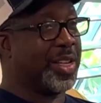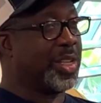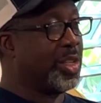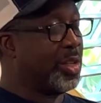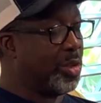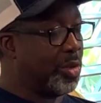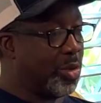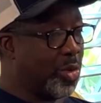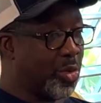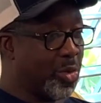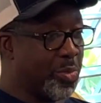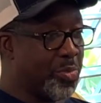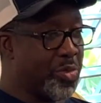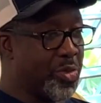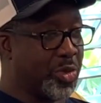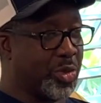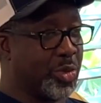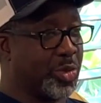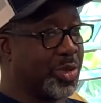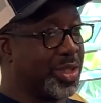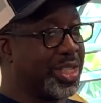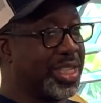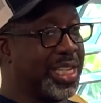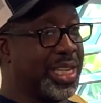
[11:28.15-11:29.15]
You don't
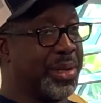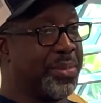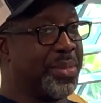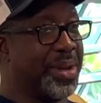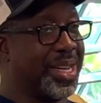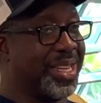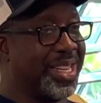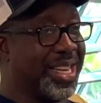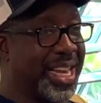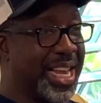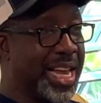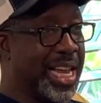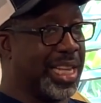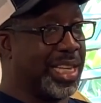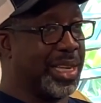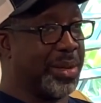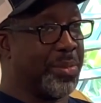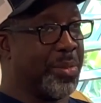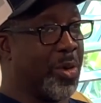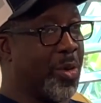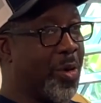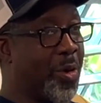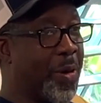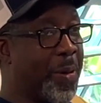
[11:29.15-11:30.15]
produce semen
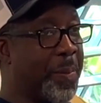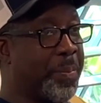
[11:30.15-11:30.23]
anymore.